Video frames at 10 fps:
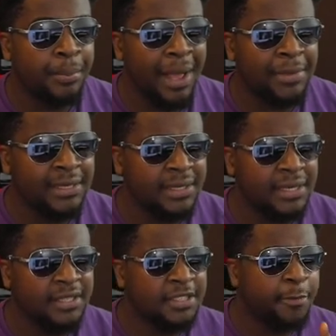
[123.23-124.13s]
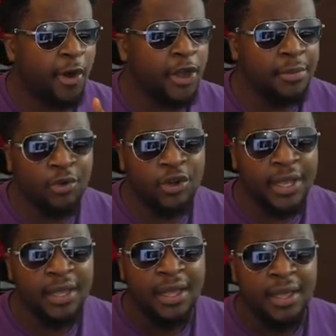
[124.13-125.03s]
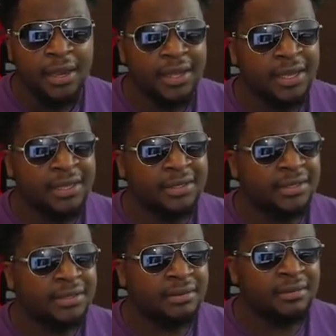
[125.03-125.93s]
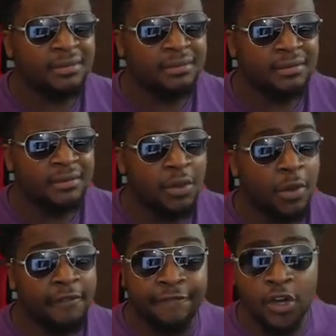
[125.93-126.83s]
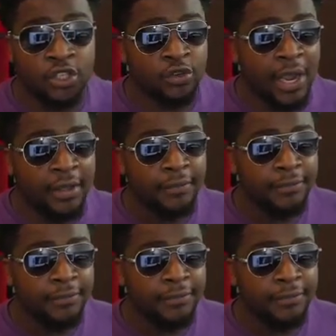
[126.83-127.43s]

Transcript: I'm guessing this is PartyBoi. Cause he went first, right?